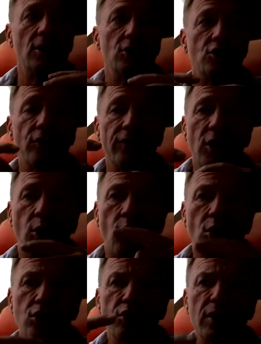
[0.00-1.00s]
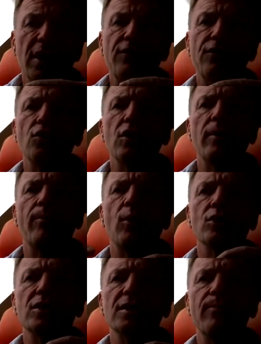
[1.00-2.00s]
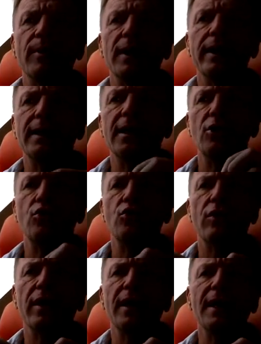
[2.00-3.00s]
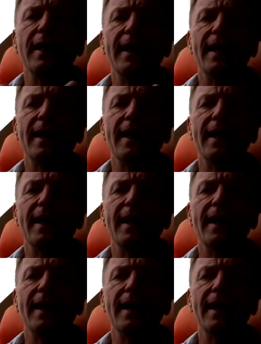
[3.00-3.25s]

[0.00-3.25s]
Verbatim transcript: So we also give you the possibility to really